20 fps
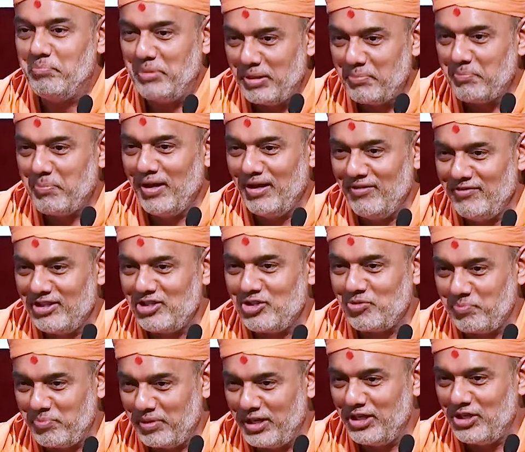People with
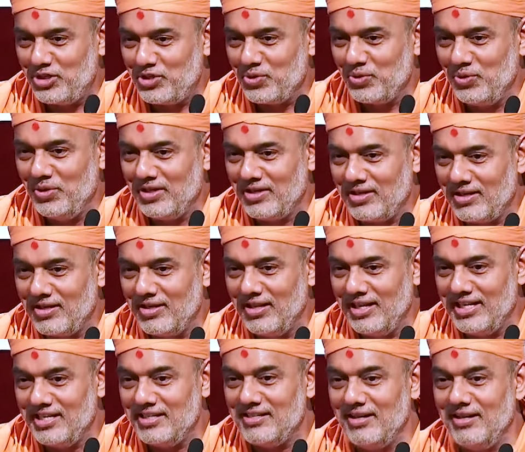spiritual
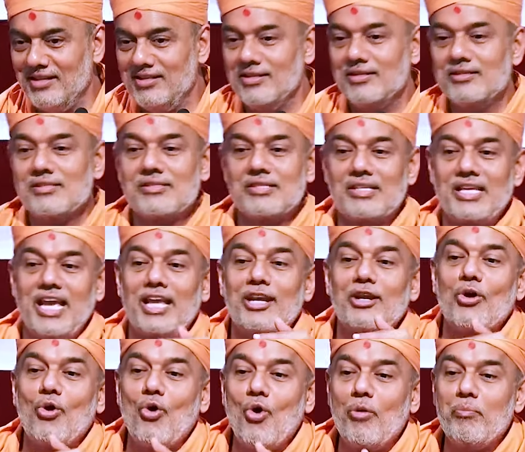intelligence
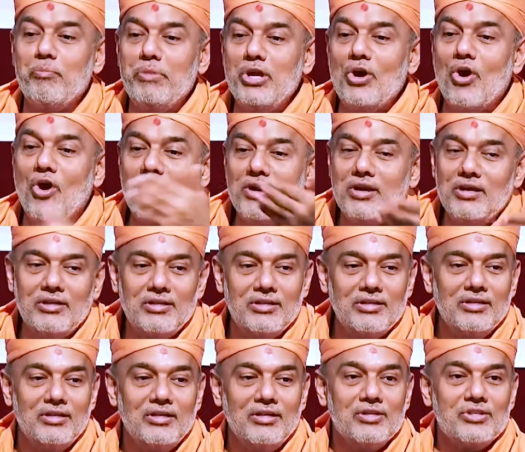can go beyond
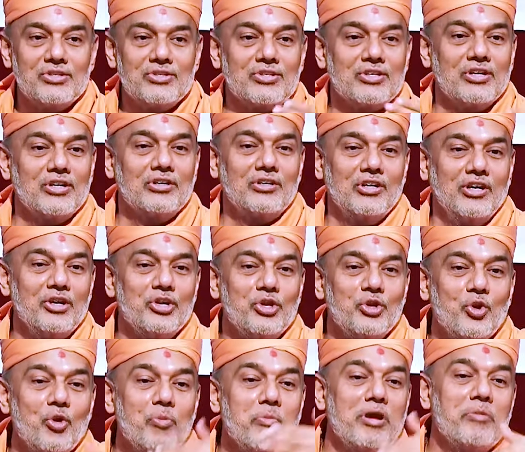certain
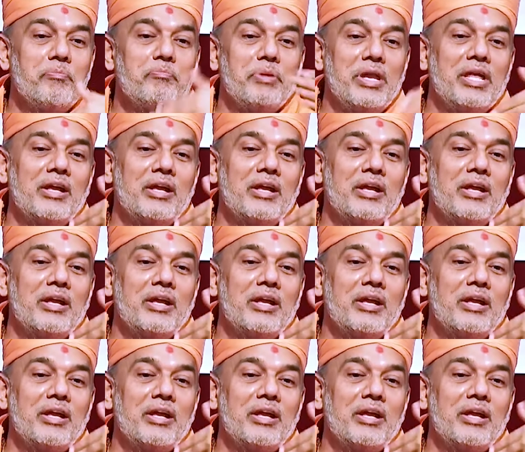human